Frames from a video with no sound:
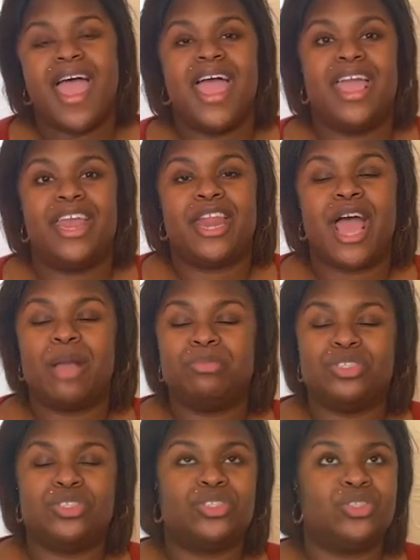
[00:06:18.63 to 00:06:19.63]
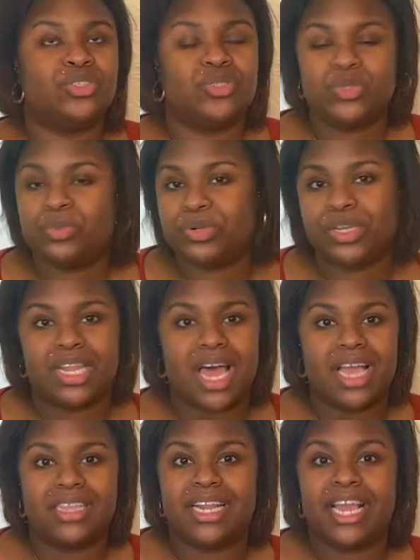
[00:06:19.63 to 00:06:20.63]
and I'm just super
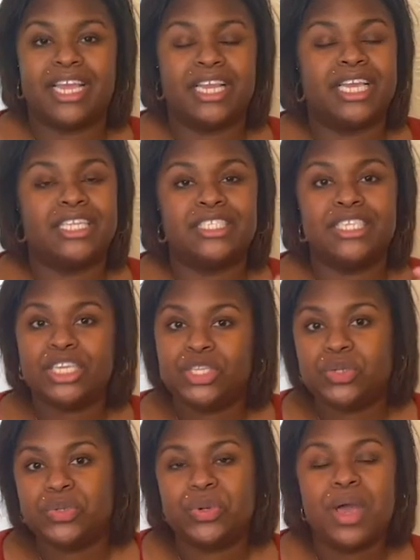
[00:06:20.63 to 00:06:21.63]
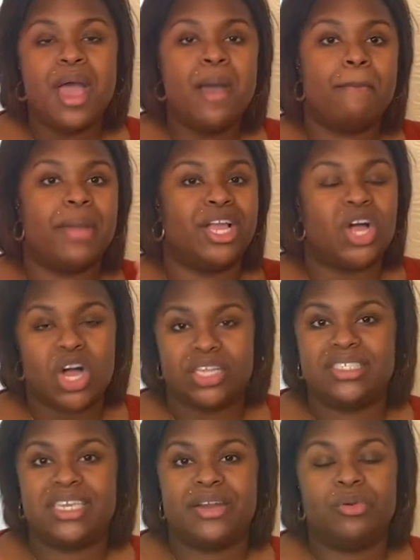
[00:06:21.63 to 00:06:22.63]
glad that I can continue my
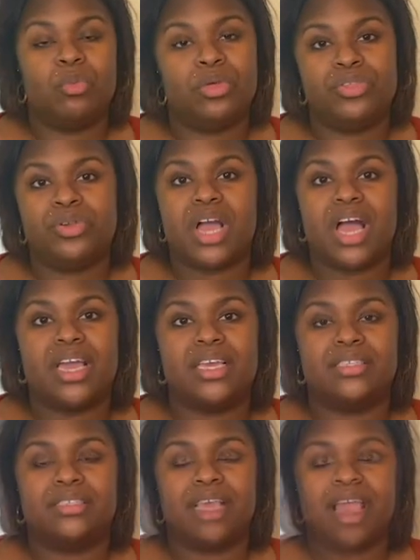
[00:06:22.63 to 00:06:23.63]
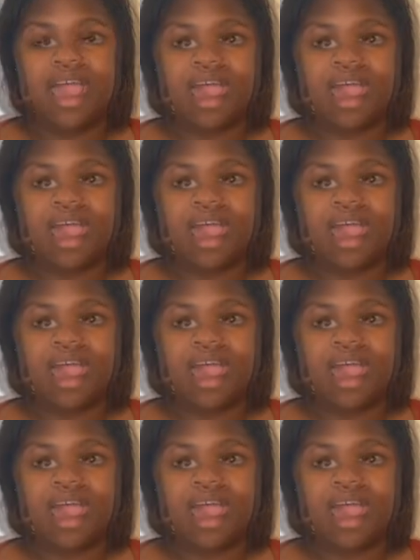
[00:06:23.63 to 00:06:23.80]
content with you guys.